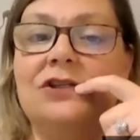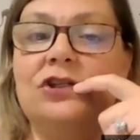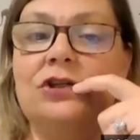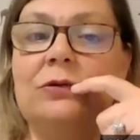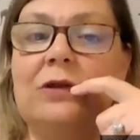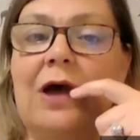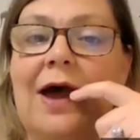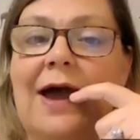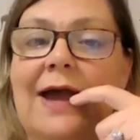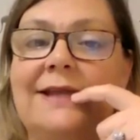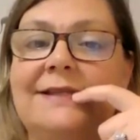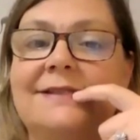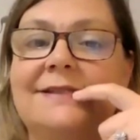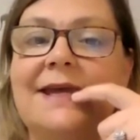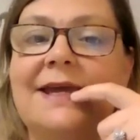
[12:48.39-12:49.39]
2
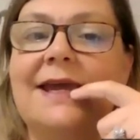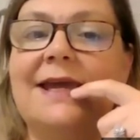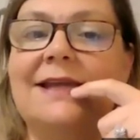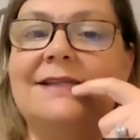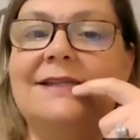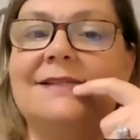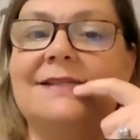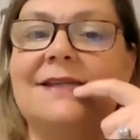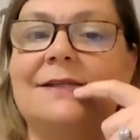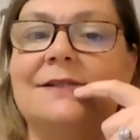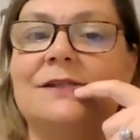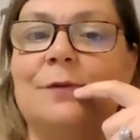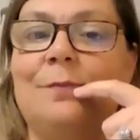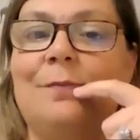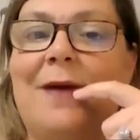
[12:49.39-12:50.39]
lines, it
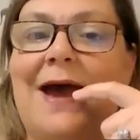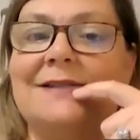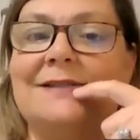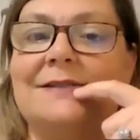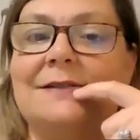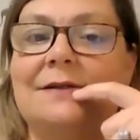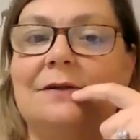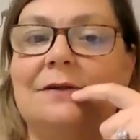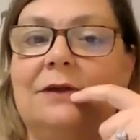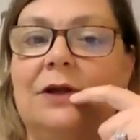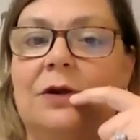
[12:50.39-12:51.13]
doesn't surpass,